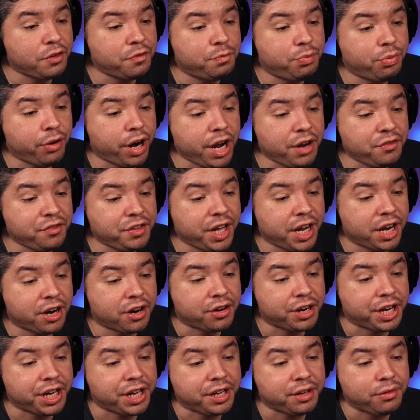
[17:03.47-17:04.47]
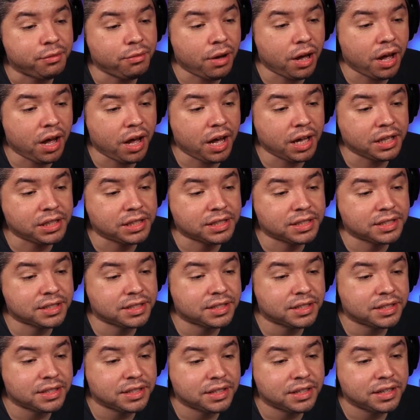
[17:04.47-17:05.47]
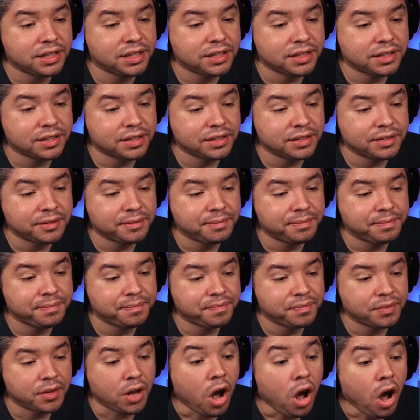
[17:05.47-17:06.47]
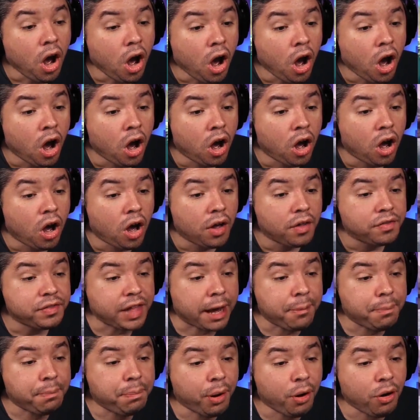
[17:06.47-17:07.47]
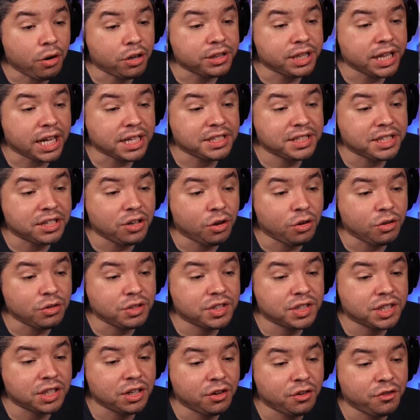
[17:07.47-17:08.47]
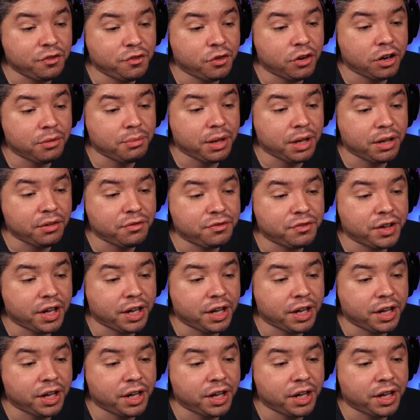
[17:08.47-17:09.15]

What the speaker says: Braviary! What? Oh! That's an old Sinnoh form of,